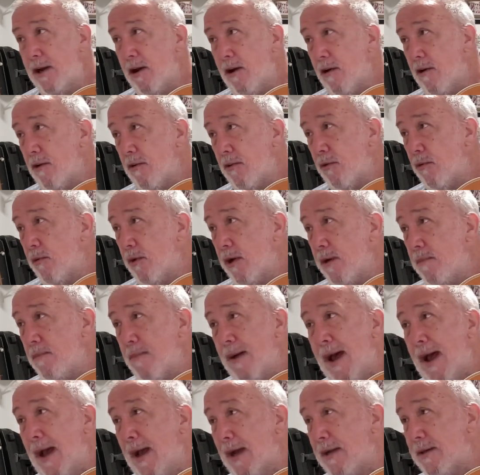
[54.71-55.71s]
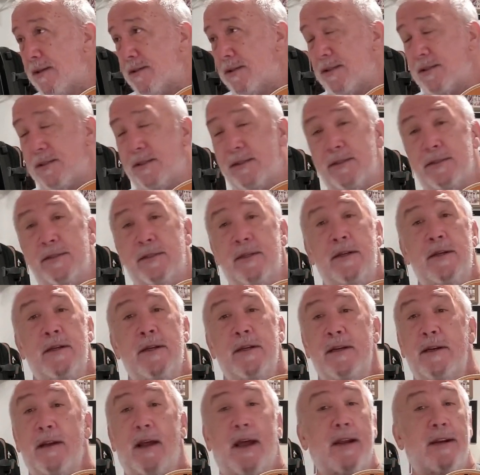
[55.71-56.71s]
all the way back to
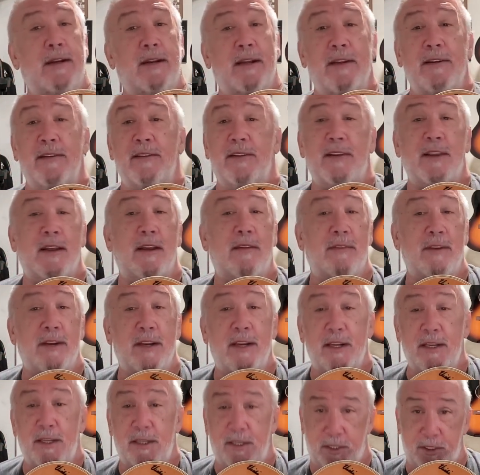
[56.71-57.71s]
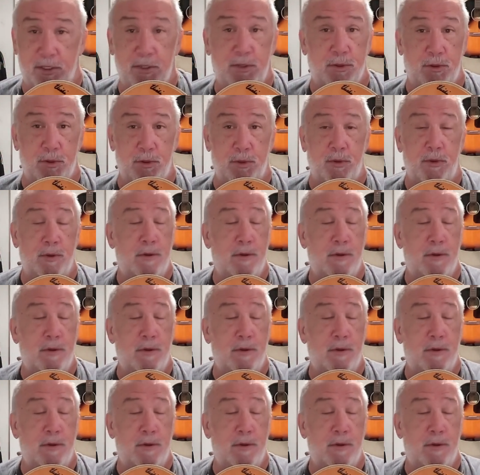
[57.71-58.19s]
1972.